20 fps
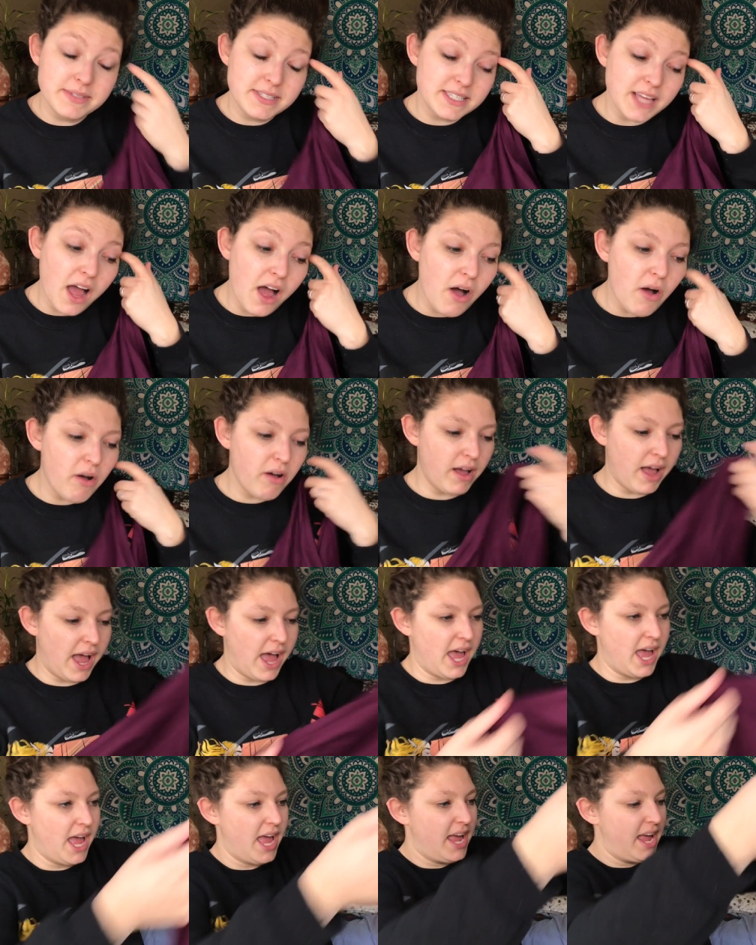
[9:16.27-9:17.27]
So
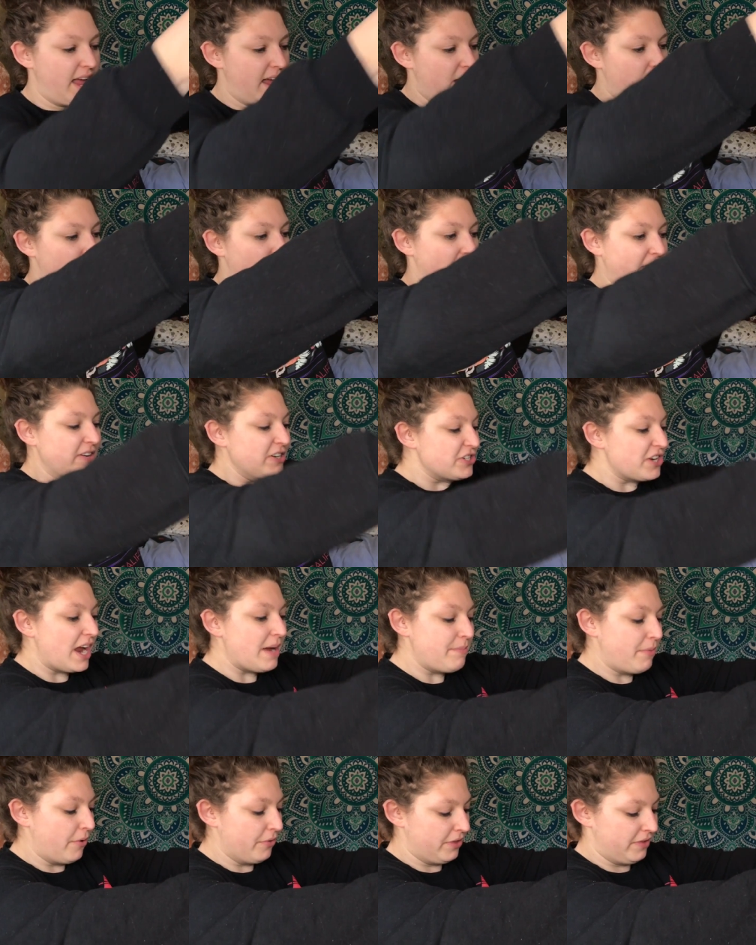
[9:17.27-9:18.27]
I will have to
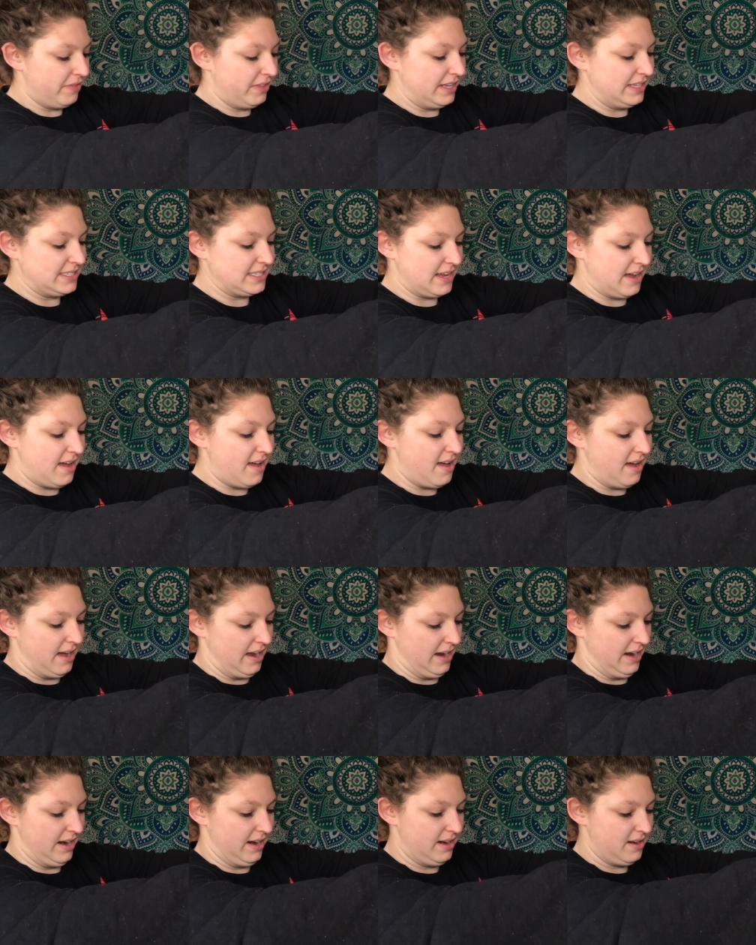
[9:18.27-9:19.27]
try both of these
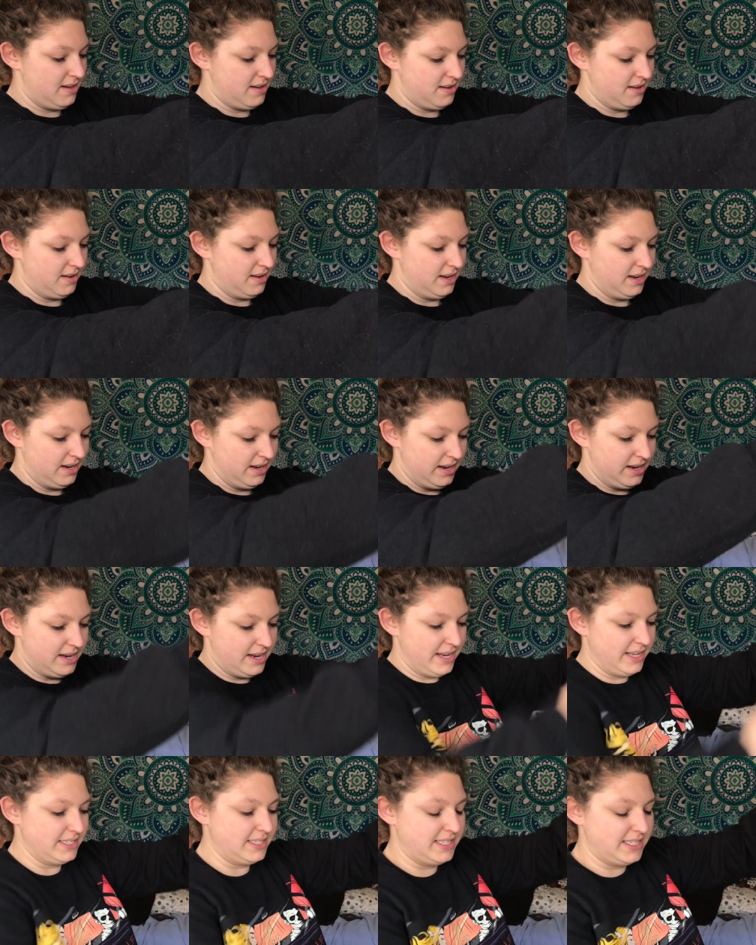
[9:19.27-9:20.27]
on
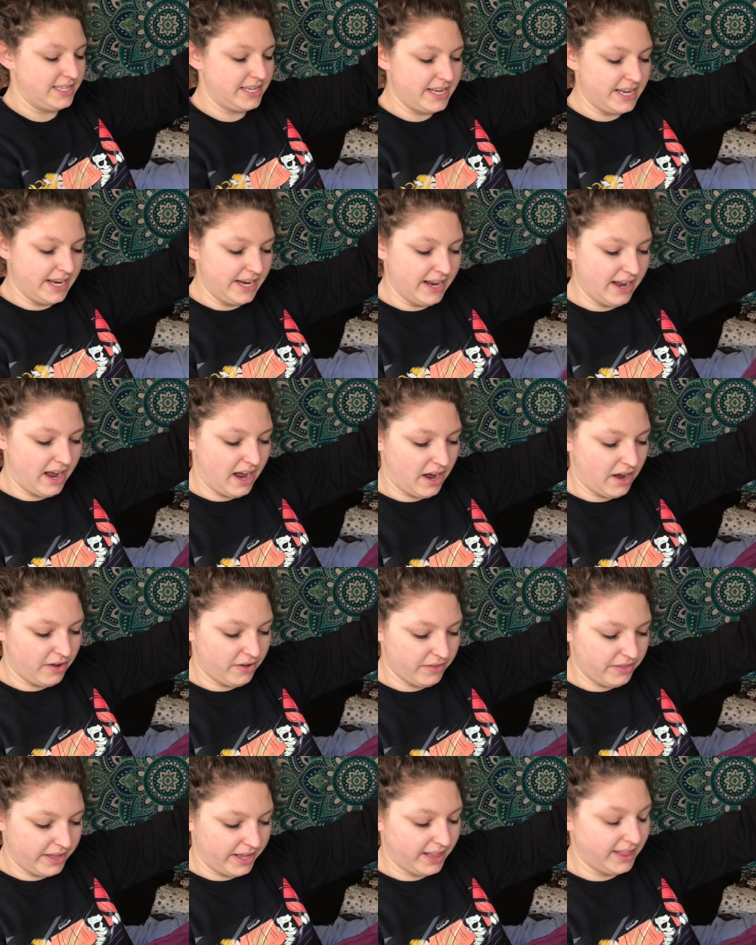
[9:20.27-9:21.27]
and see
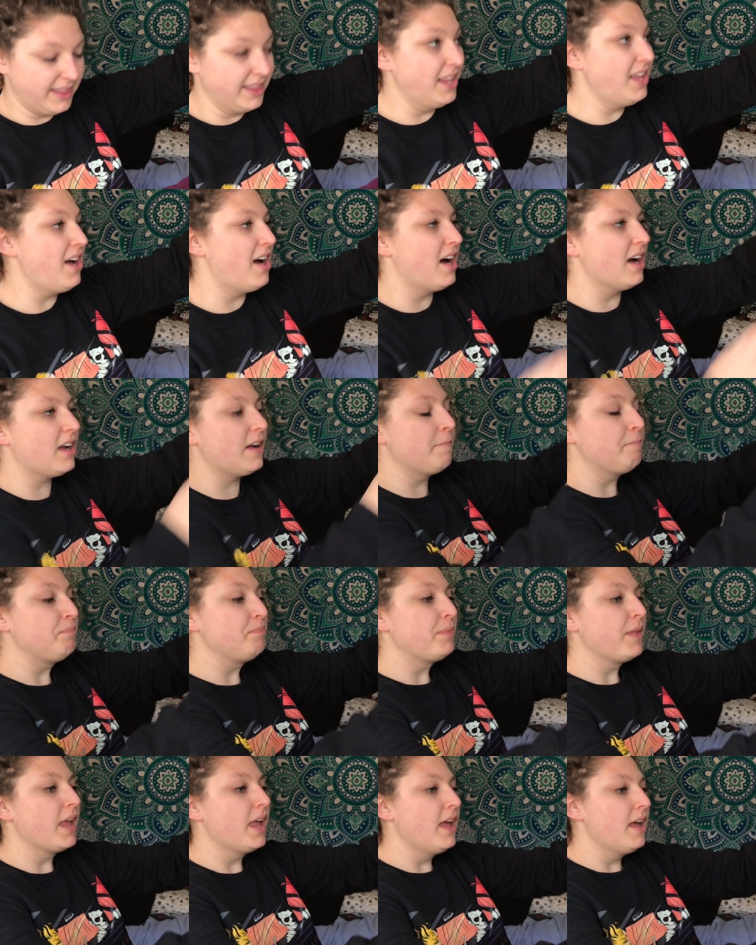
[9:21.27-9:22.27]
how they look.
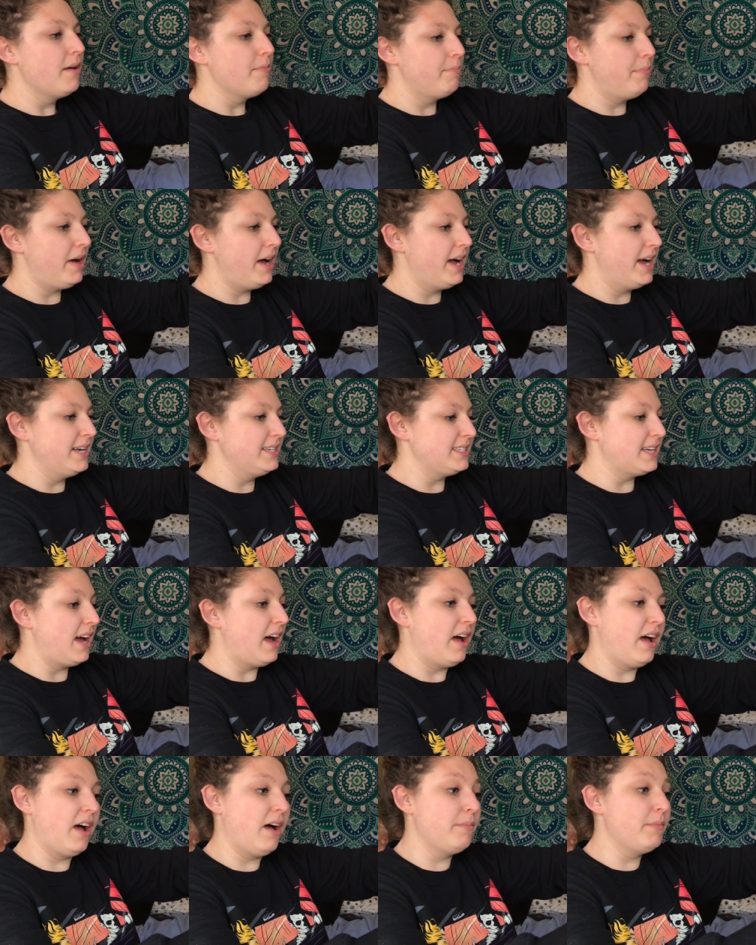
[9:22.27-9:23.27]
But
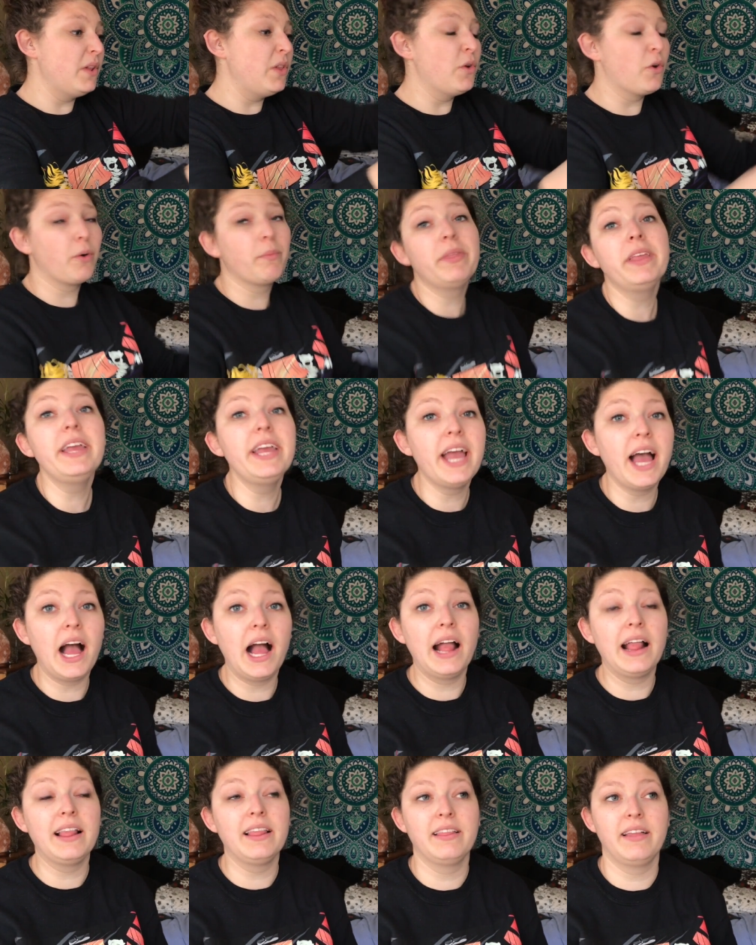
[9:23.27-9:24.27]
normally
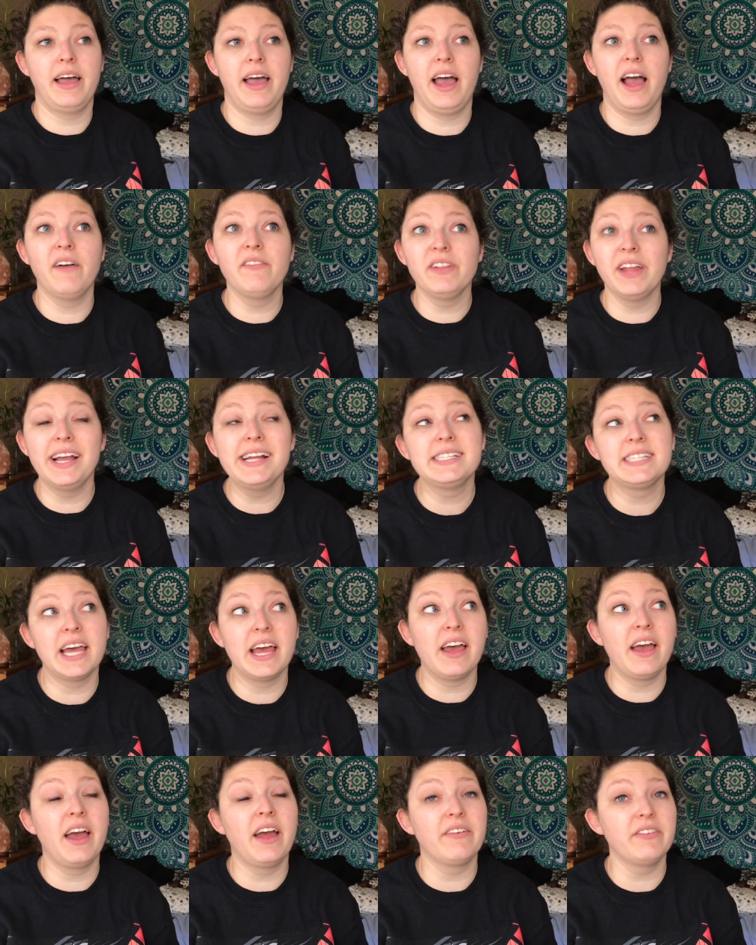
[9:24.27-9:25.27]
I have liked
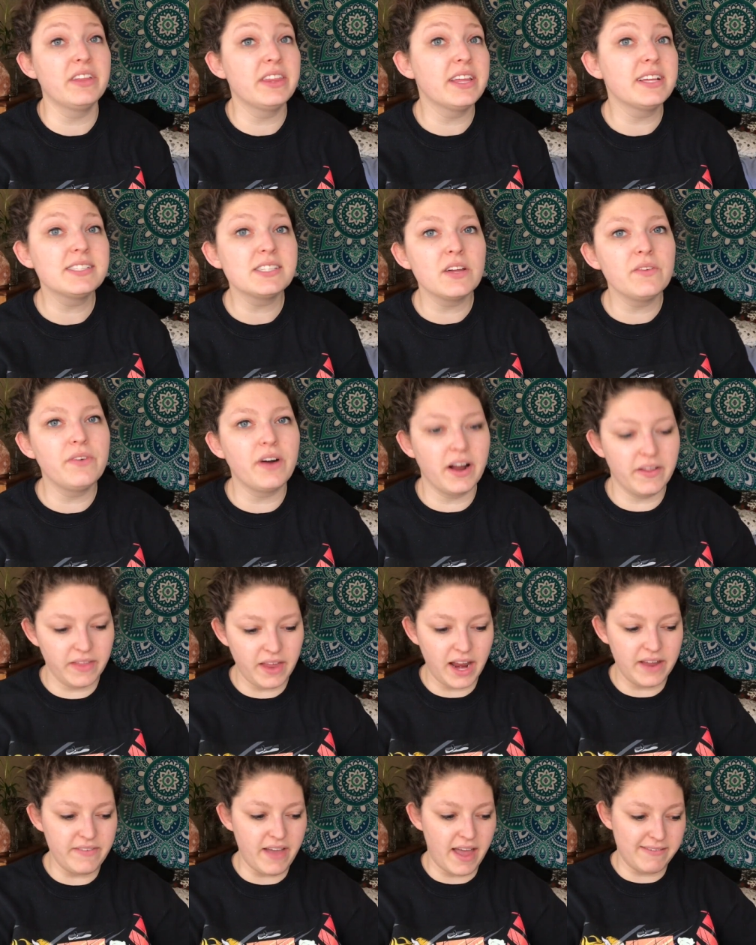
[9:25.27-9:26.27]
everything so far
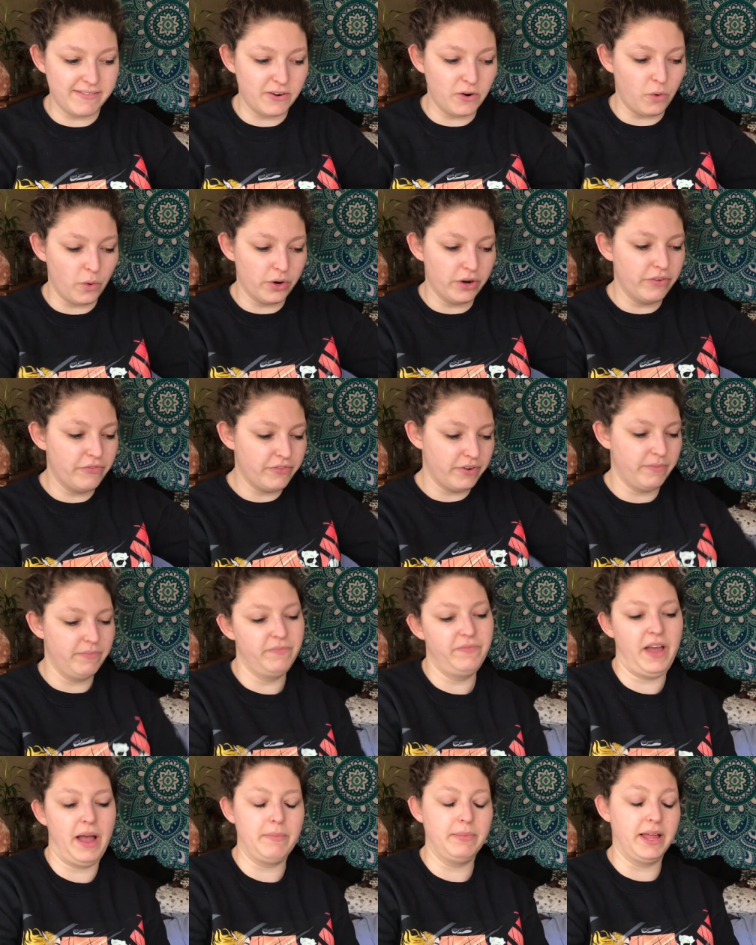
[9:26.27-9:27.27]
that I've ever ordered
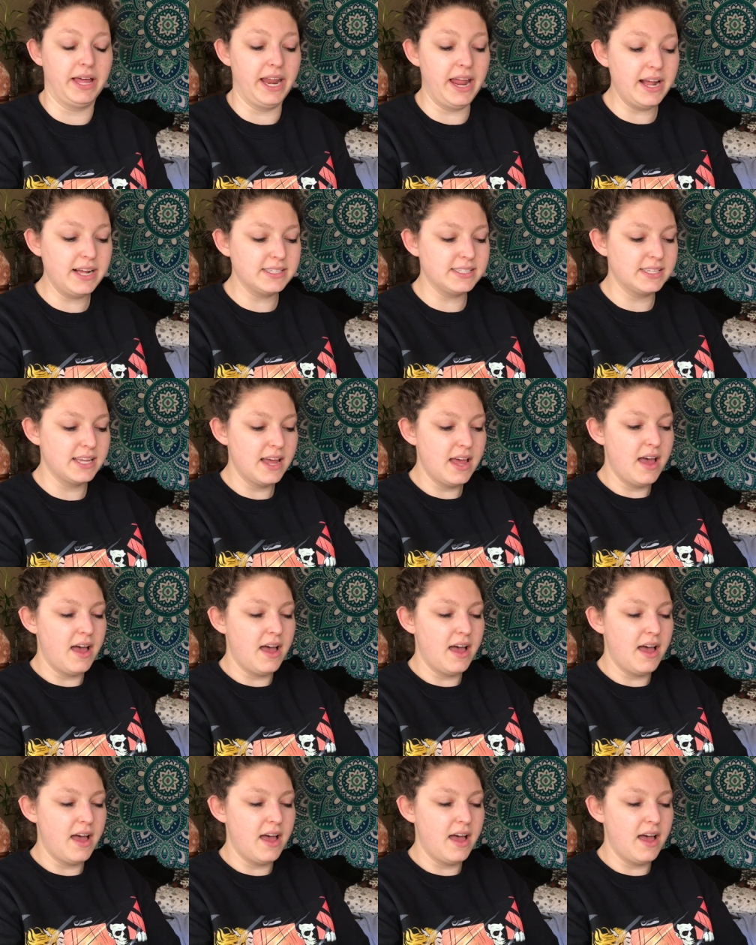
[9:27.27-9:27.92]
from Fabletics.